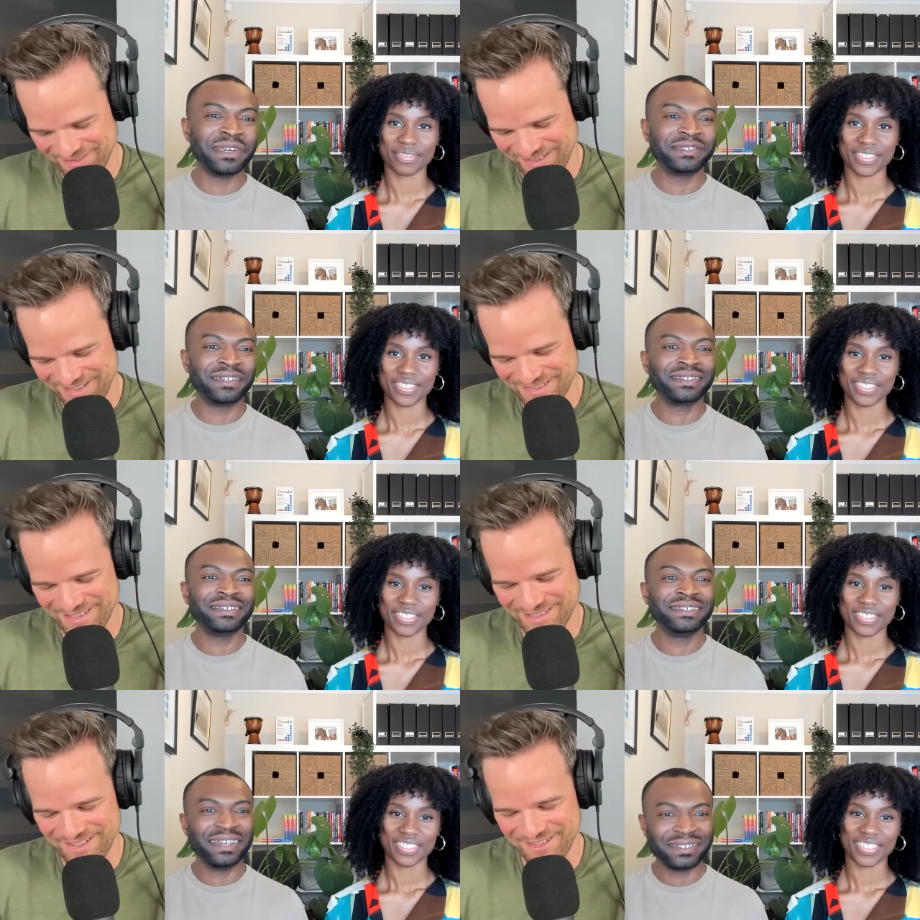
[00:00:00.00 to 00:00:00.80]
Speaker 1: That is
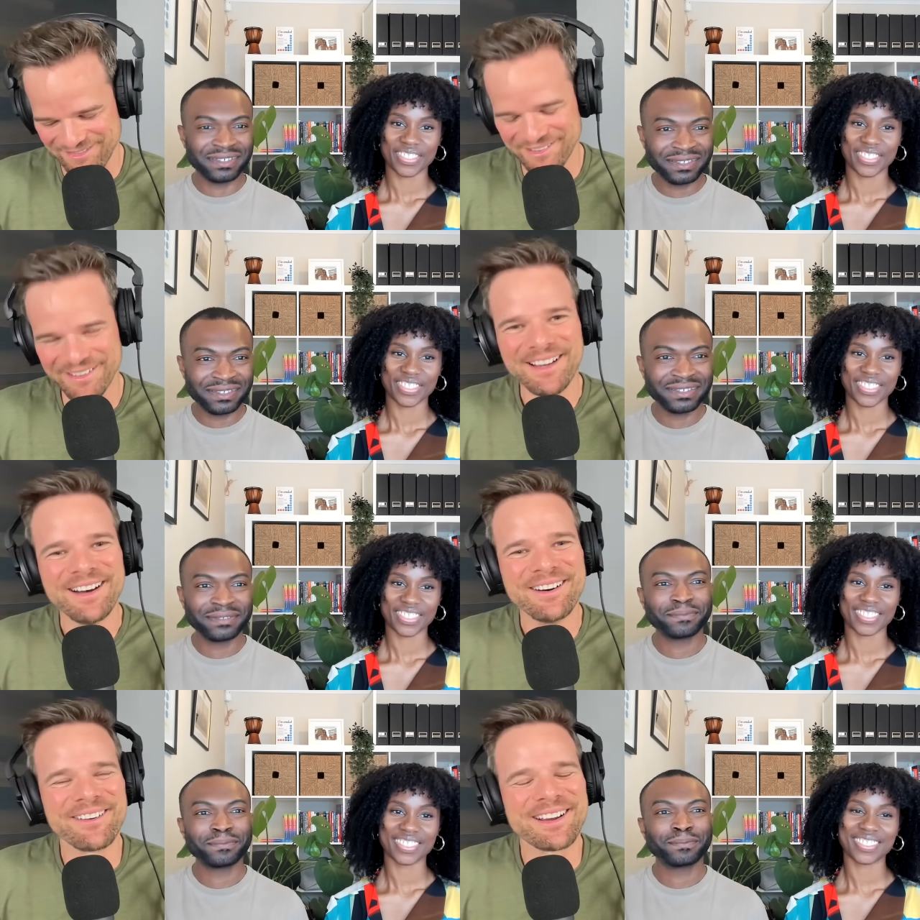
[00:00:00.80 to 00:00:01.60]
incredible.
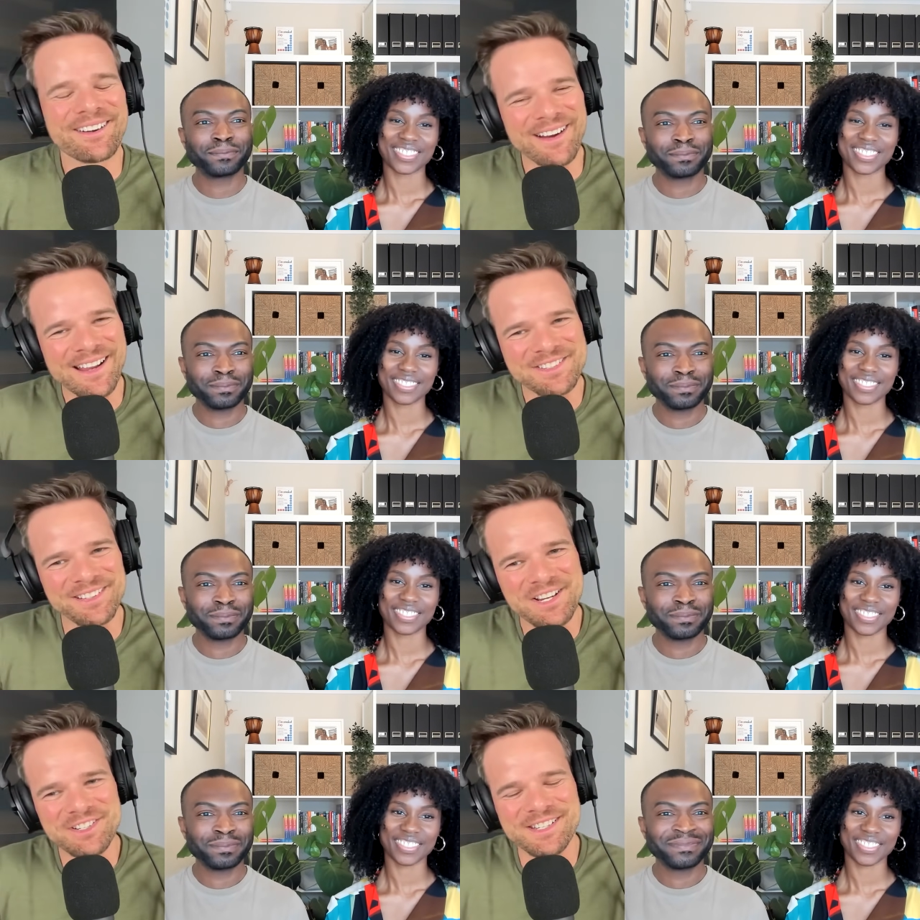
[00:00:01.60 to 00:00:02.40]
Well,
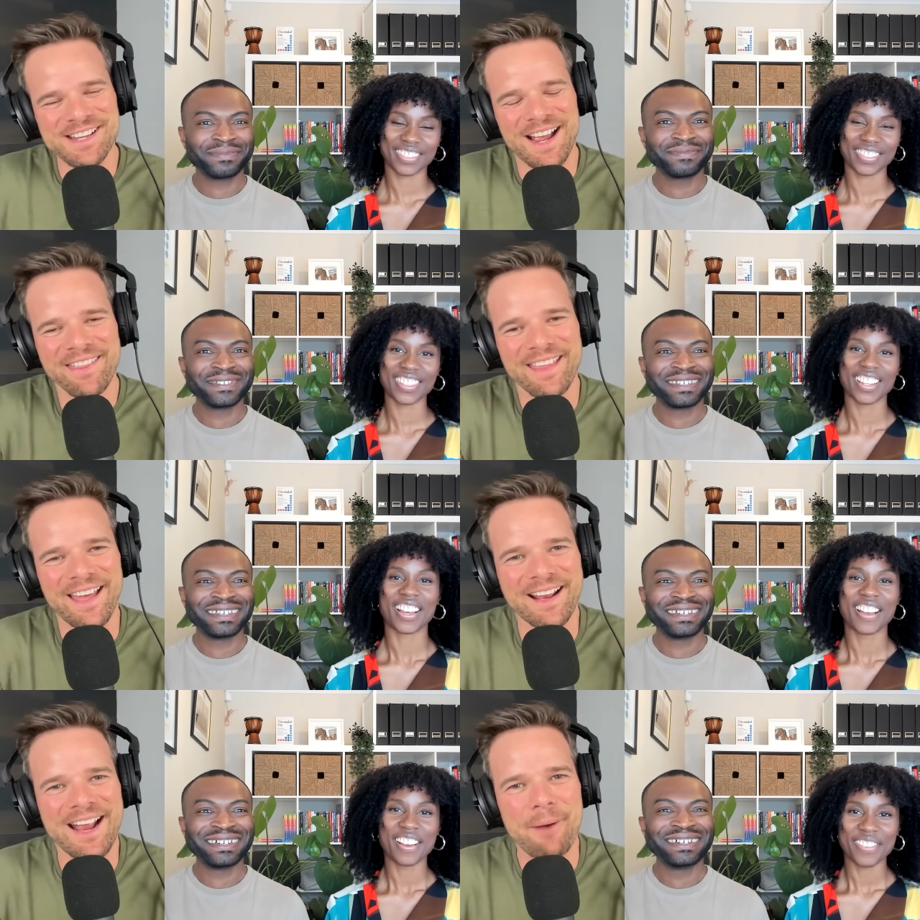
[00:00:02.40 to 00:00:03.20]
congratulations on
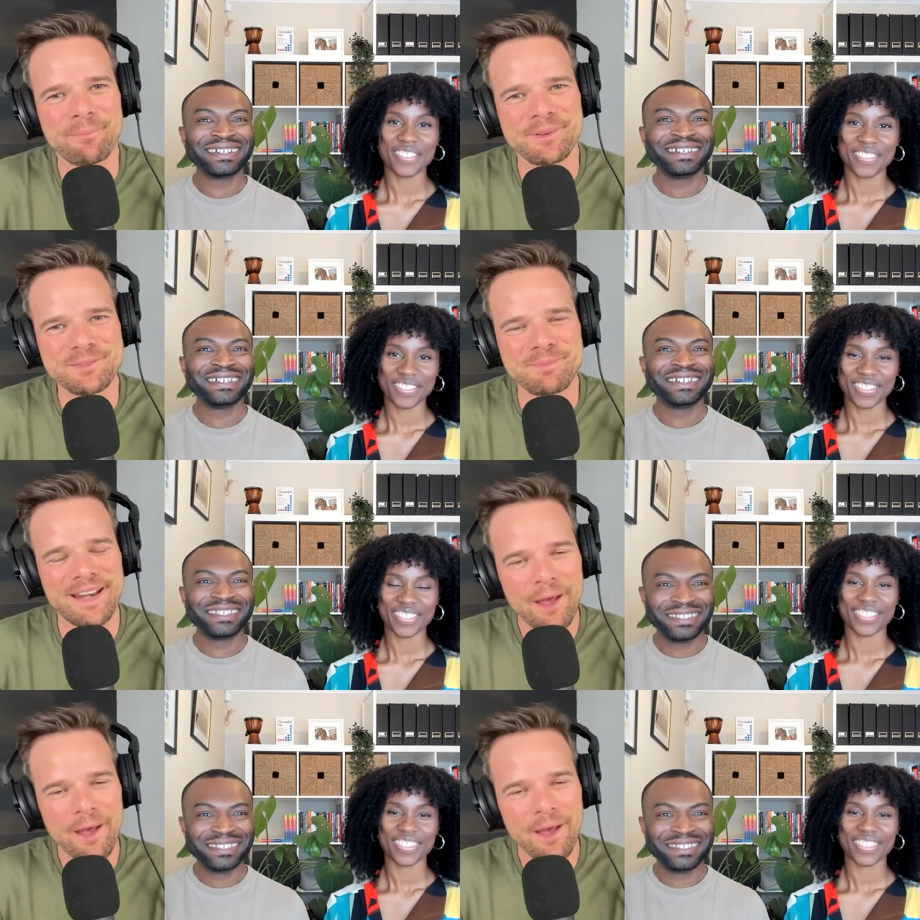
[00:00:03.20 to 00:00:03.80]
that accomplishment.